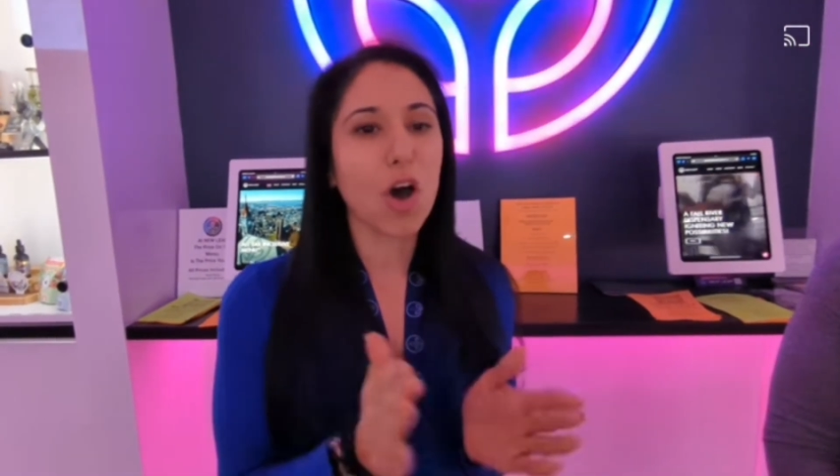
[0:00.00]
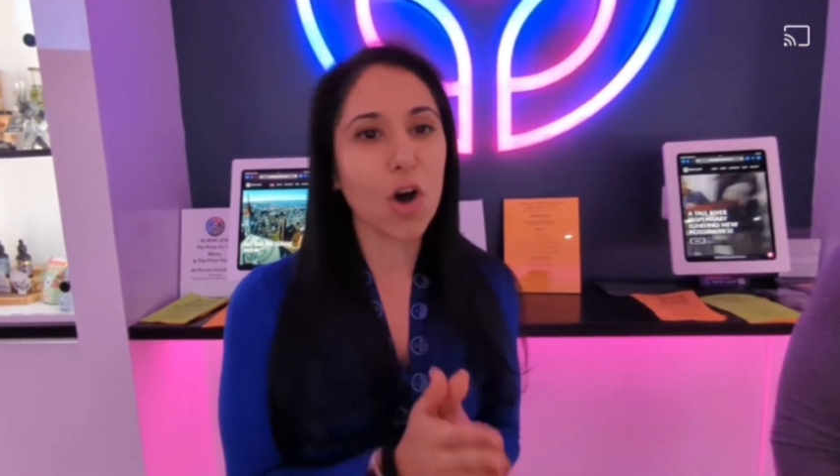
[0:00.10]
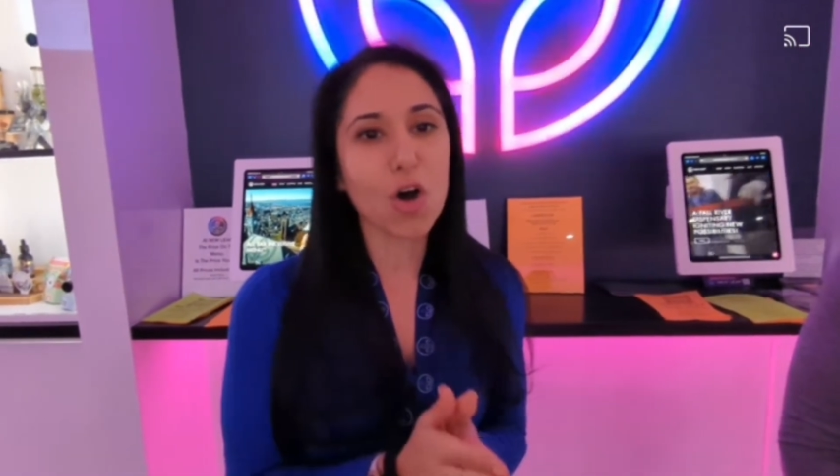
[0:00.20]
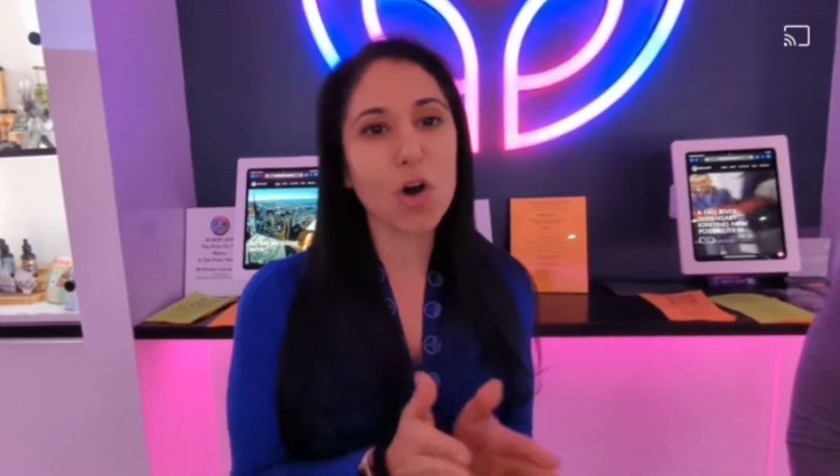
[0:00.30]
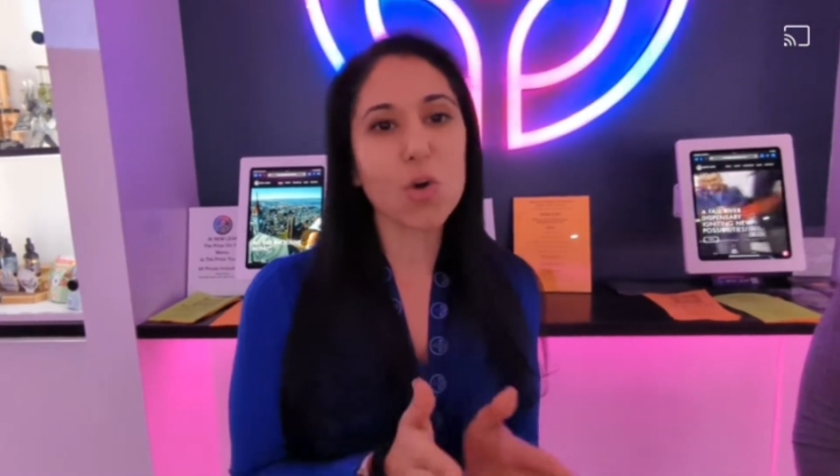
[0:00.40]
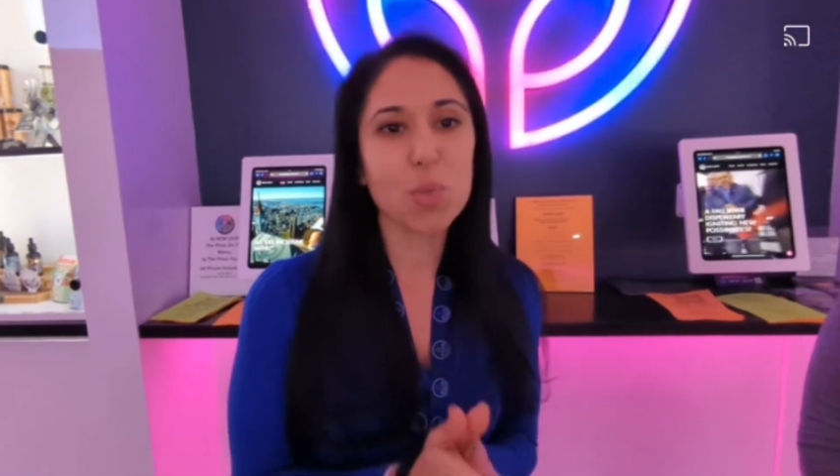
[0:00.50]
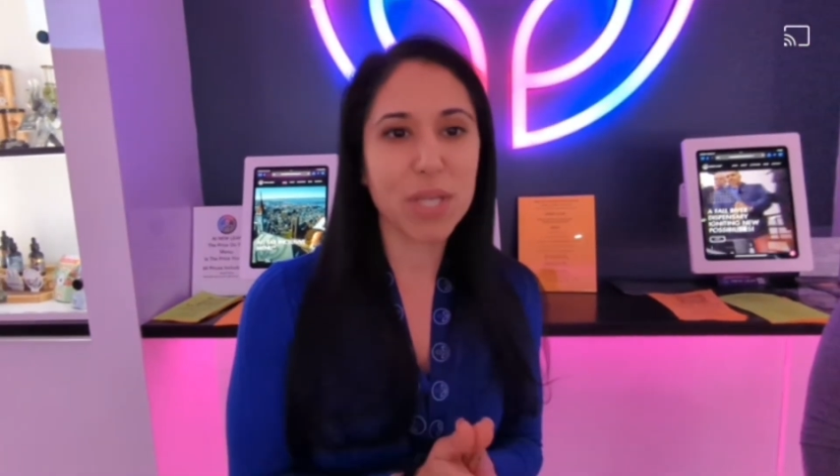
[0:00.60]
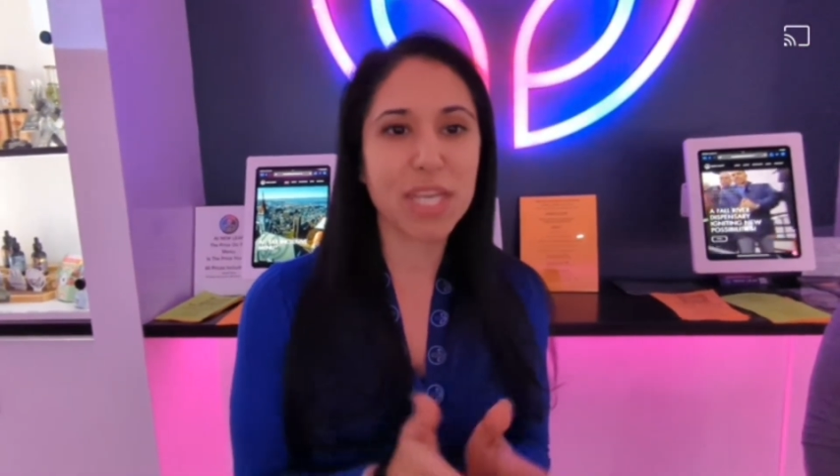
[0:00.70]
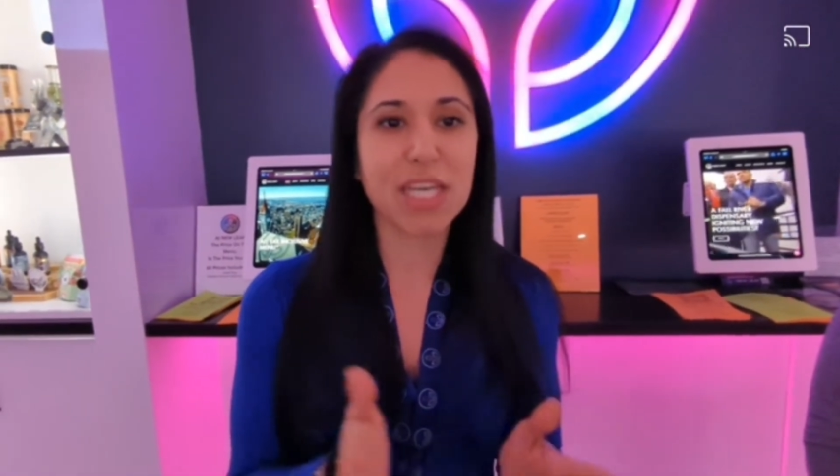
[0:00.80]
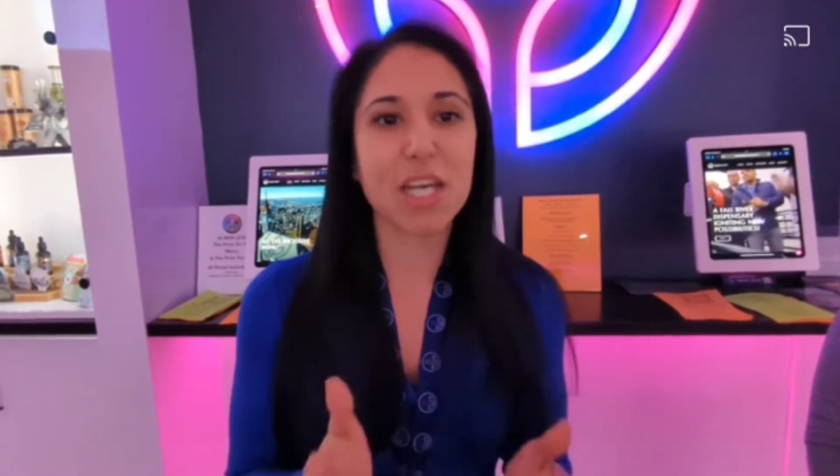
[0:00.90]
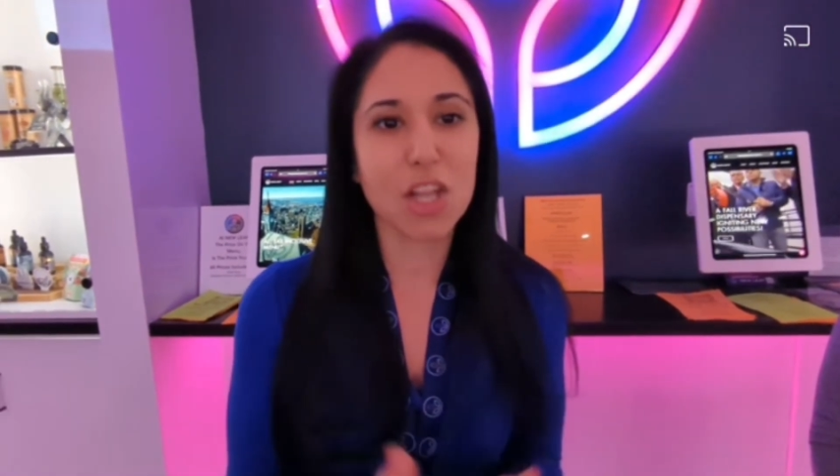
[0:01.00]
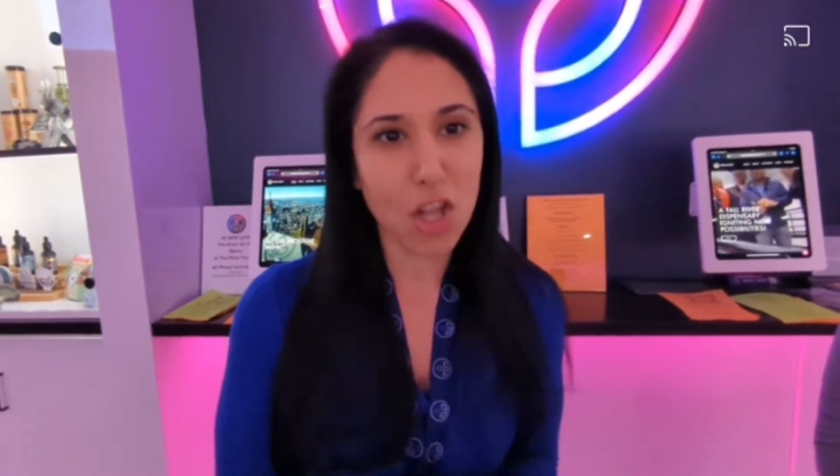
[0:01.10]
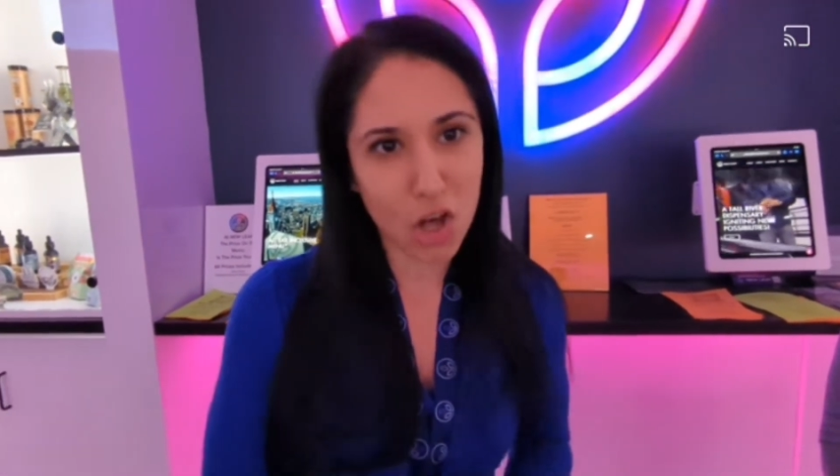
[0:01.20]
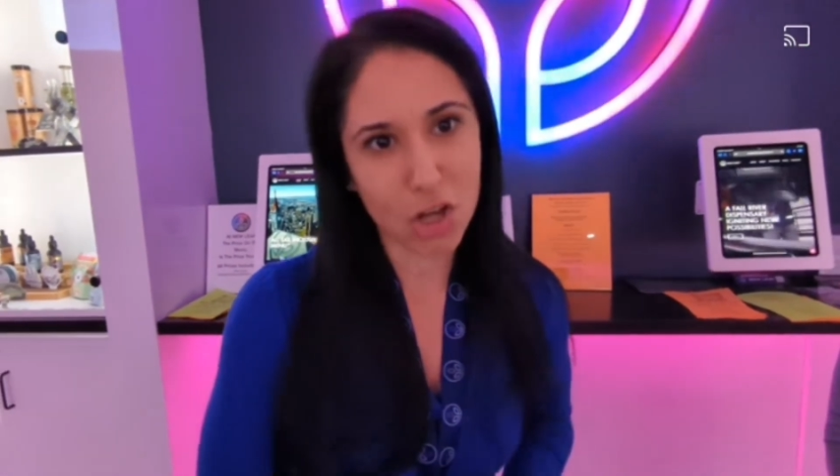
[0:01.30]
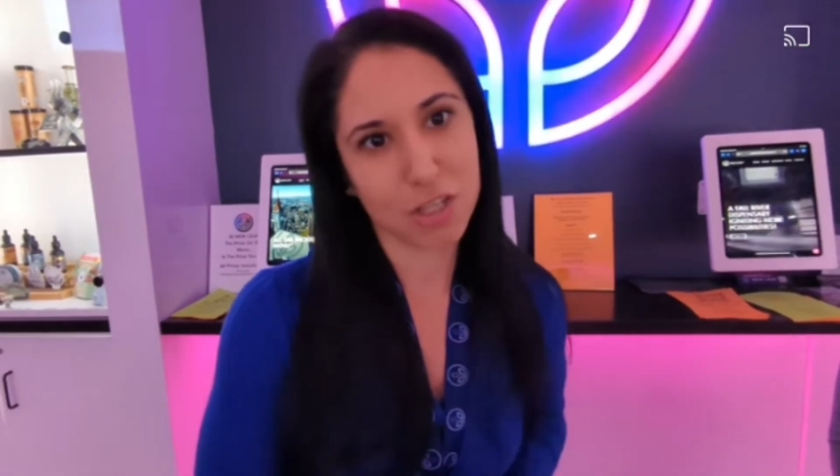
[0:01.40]
all week
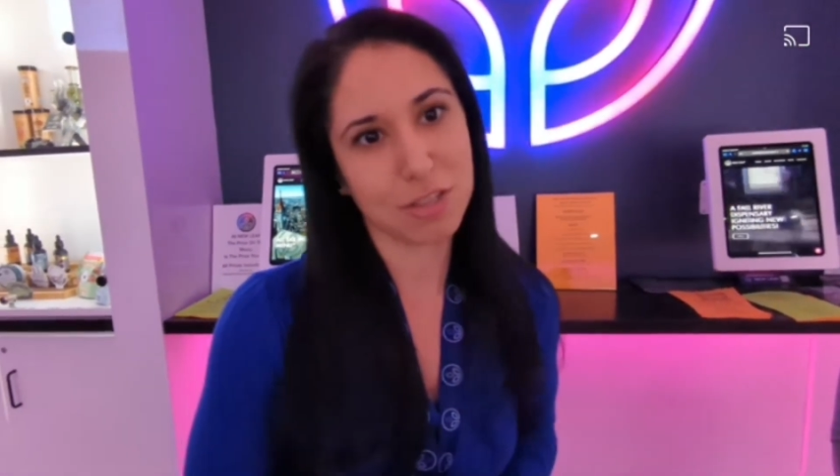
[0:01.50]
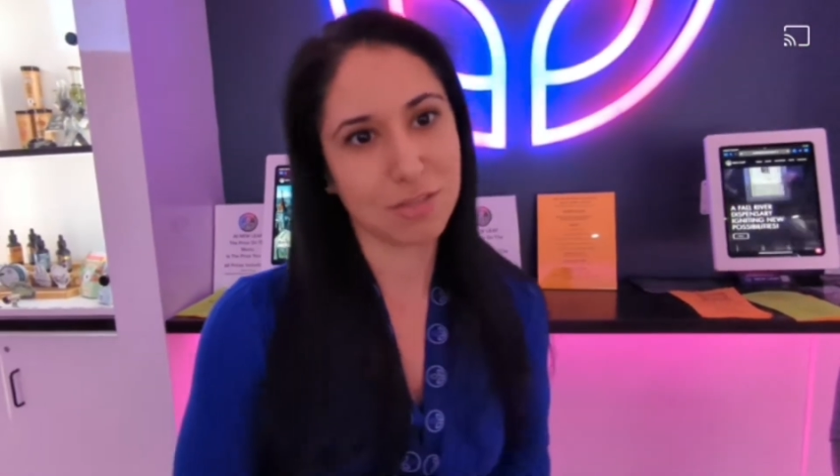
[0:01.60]
long.